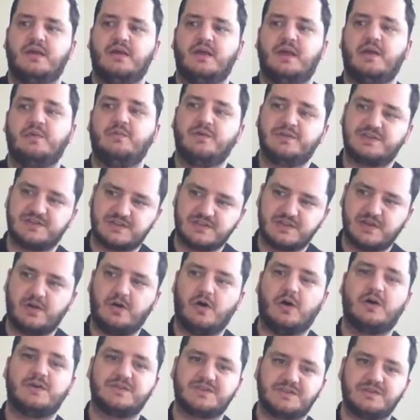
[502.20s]
and with
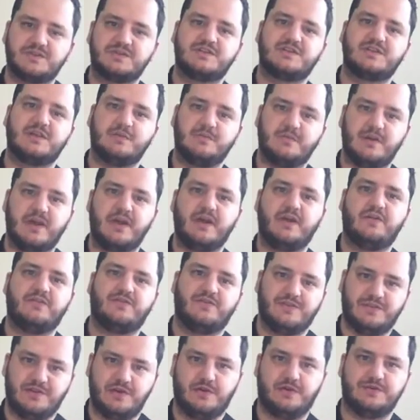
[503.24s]
also some air
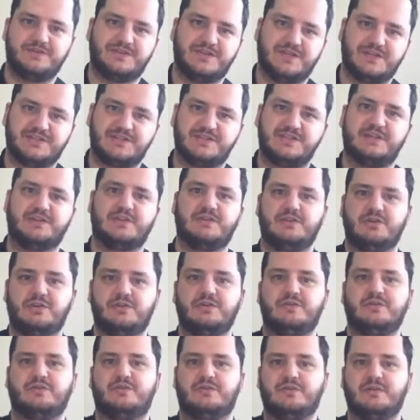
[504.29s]
for the artistic,
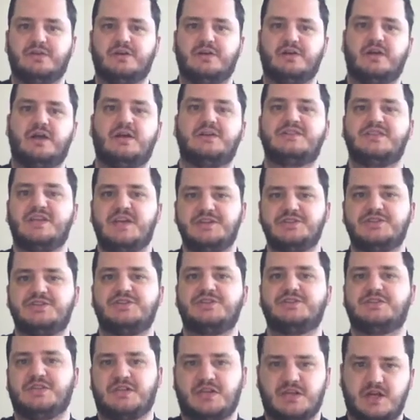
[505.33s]

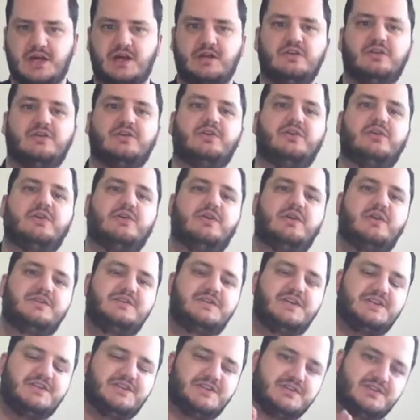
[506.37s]
attention to color,
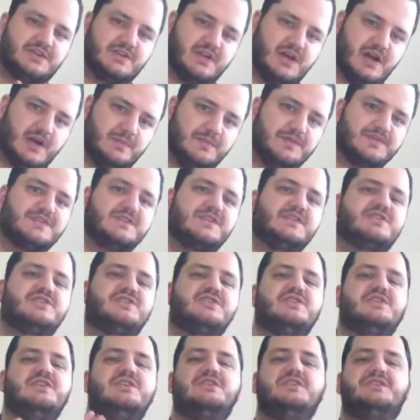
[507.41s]
attention to
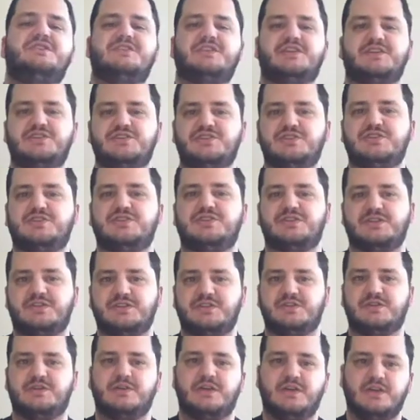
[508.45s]
composition, attention
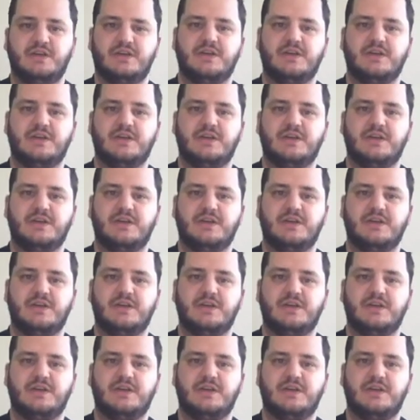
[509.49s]
to